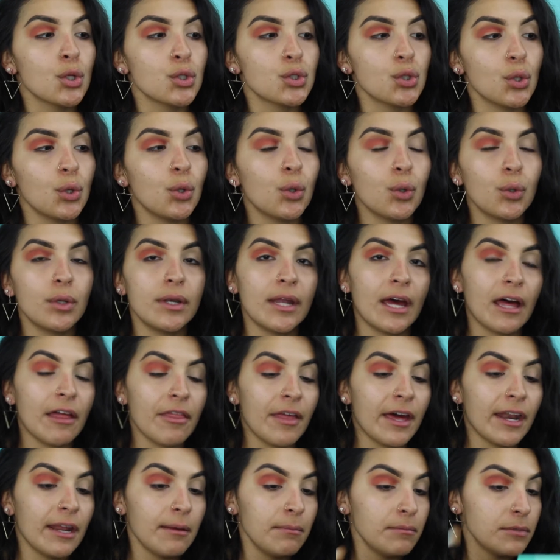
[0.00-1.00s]
So now
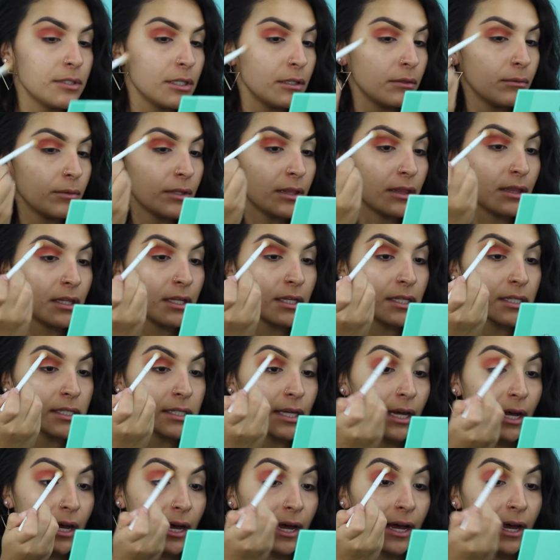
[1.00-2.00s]
that I'm done with this
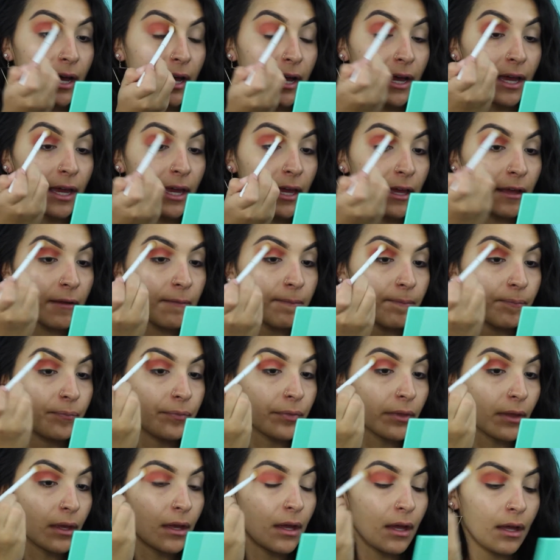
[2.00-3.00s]
eye,
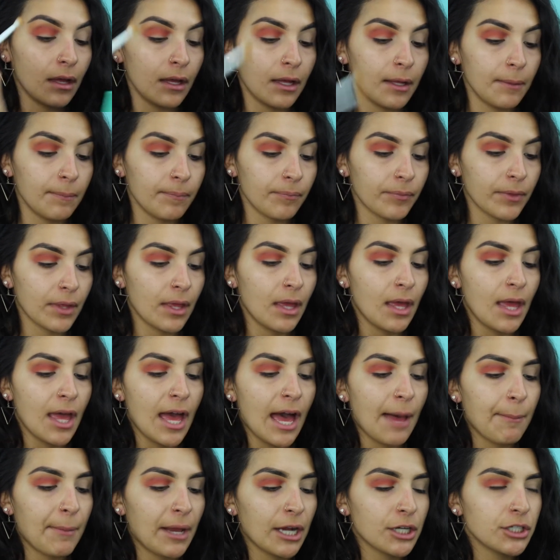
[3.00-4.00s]
I'm
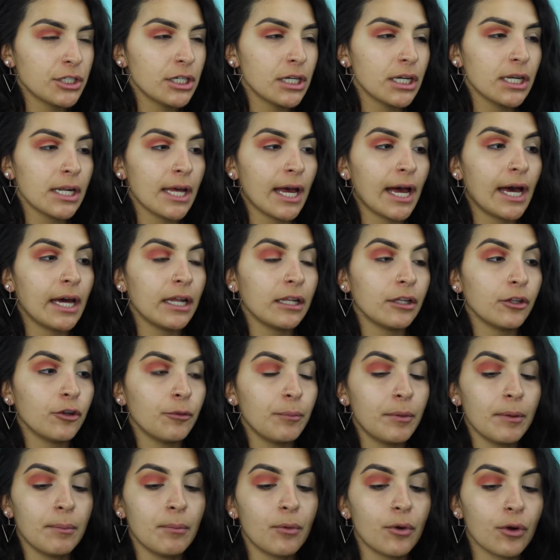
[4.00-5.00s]
actually going to add a
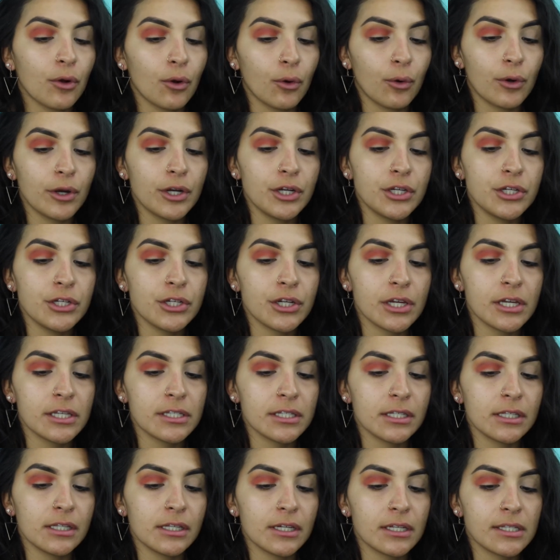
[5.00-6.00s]
little bit more orange
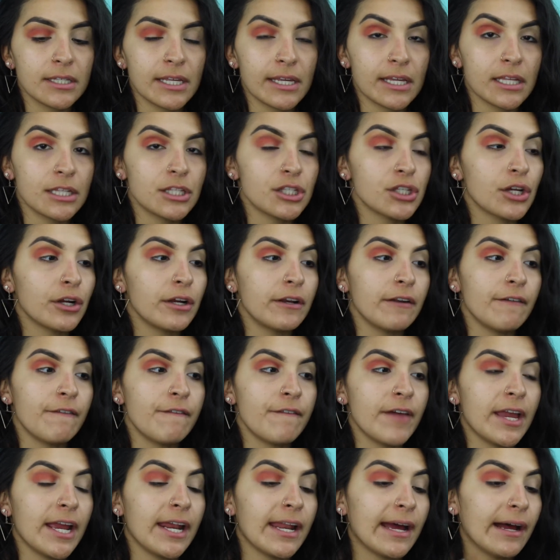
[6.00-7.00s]
because it looks like it's starting to
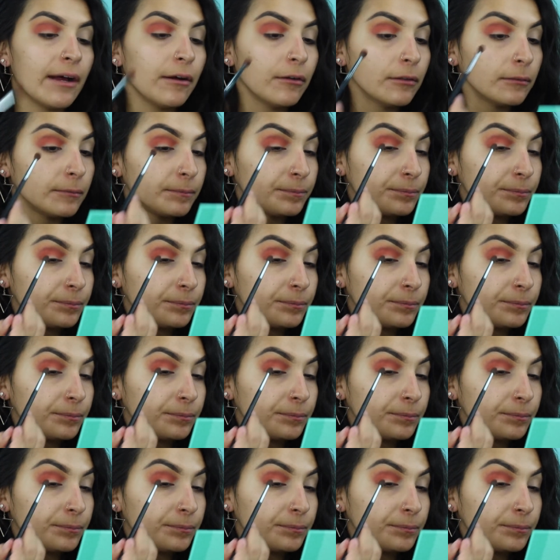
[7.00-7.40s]
fade out.